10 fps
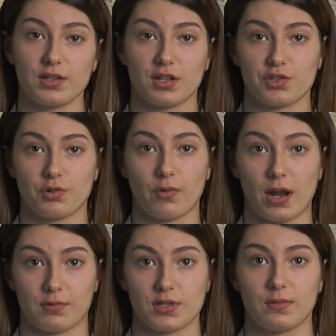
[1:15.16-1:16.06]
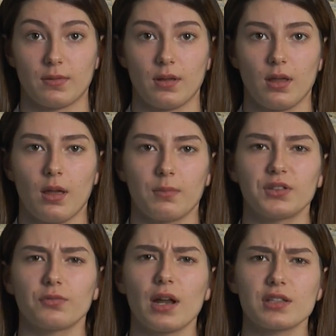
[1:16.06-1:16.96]
touch the ground, but
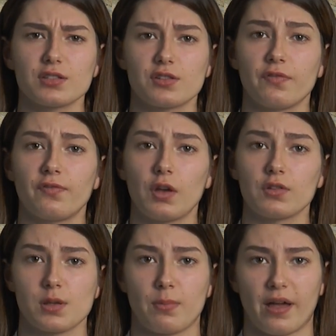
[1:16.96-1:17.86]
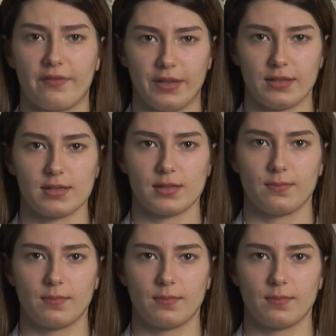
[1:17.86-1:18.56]
rather to float above it,